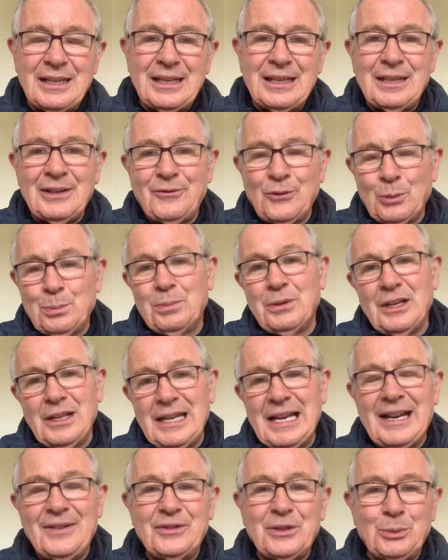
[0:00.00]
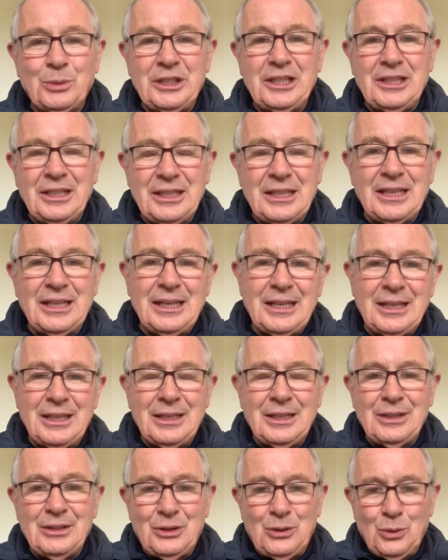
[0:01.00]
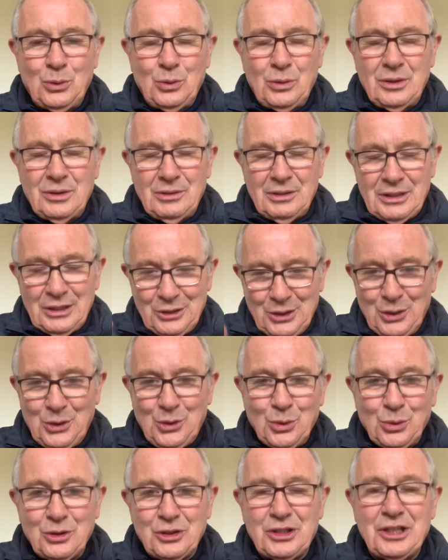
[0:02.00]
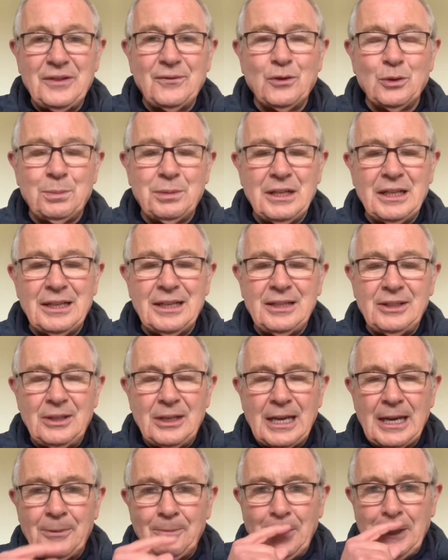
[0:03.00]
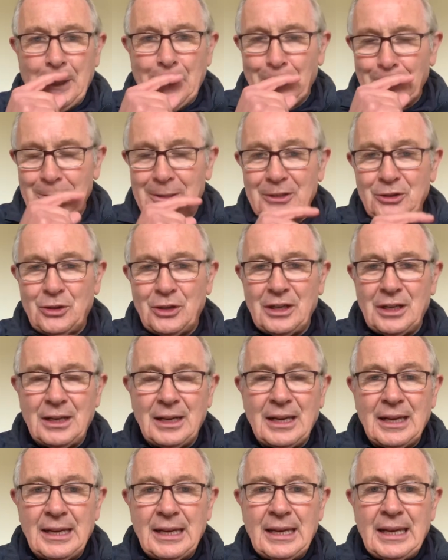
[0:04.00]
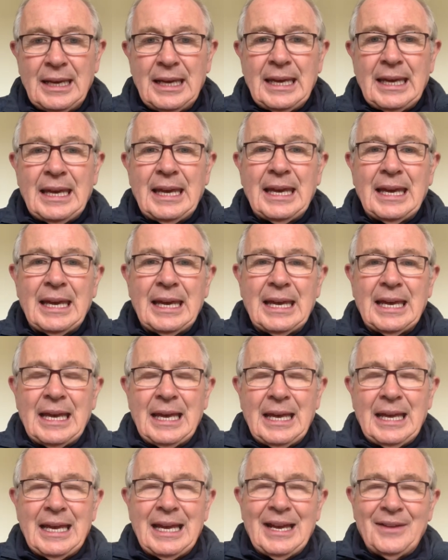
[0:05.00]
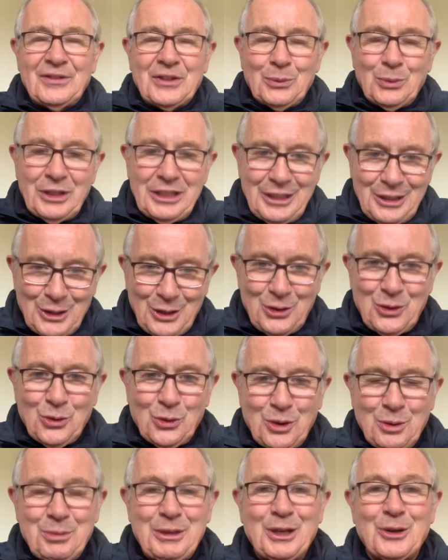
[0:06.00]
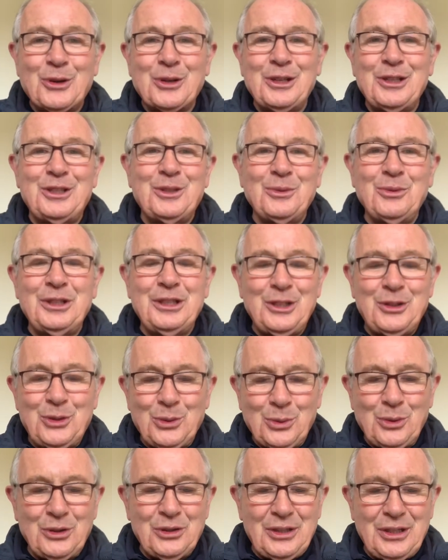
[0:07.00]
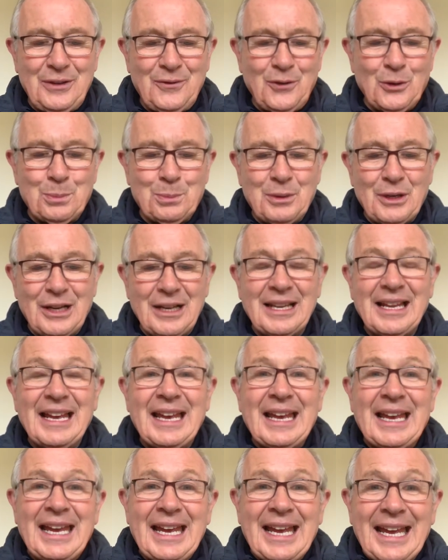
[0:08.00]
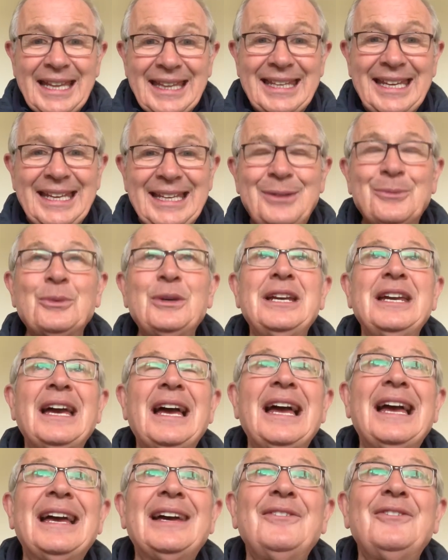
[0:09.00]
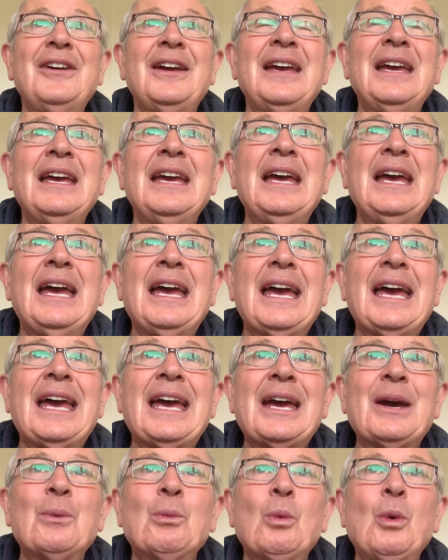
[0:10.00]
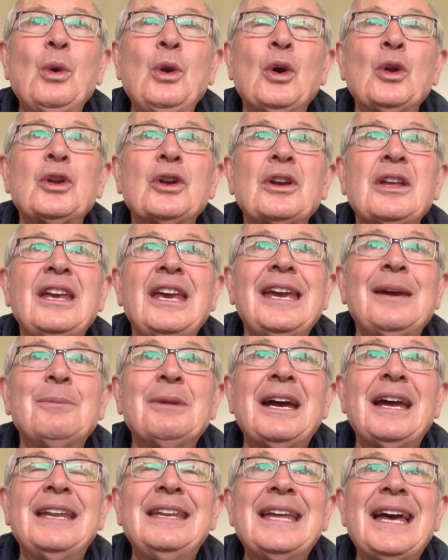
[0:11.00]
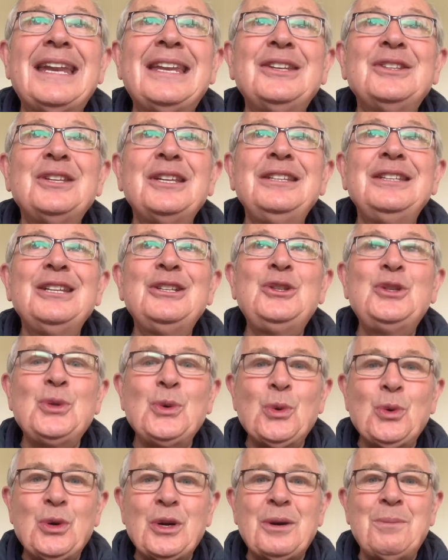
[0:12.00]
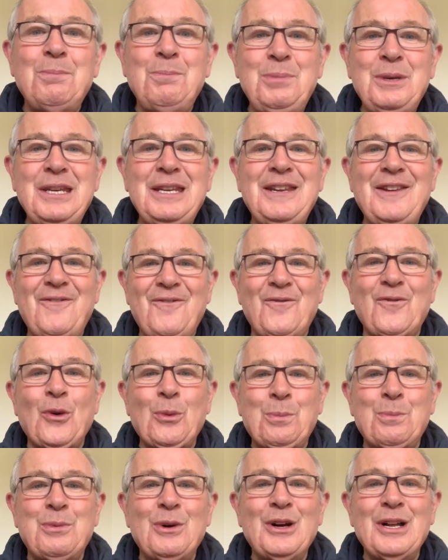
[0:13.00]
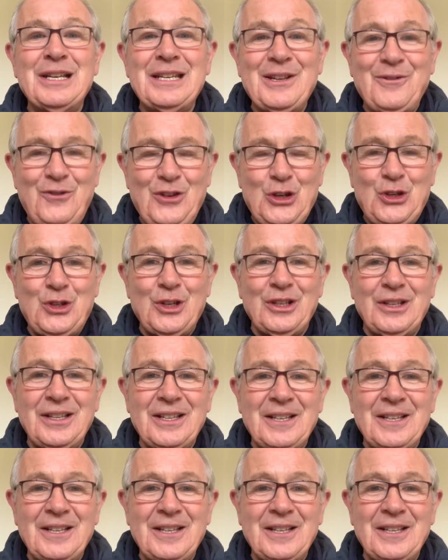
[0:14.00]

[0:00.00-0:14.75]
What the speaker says: a football after winning this is Junior C football, and we know that after winning the Junior B hurling to win the Junior C football. Then we have one other game, and that is in the Junior B football divisional.